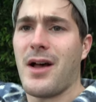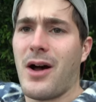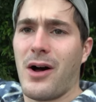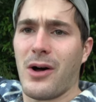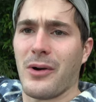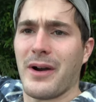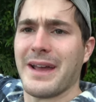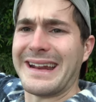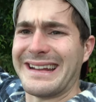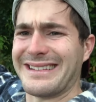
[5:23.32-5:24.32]
All
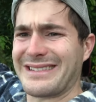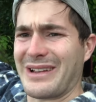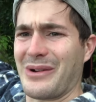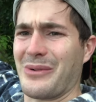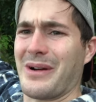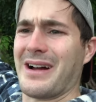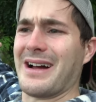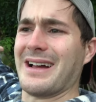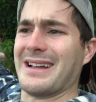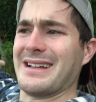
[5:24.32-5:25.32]
right, so
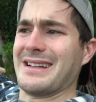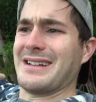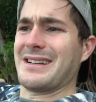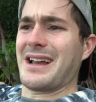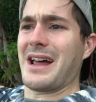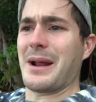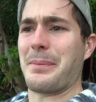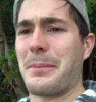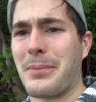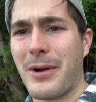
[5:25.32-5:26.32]
uh, got up
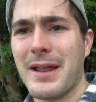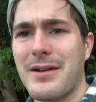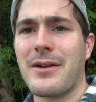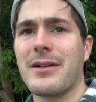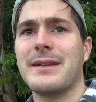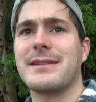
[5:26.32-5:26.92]
bright and early.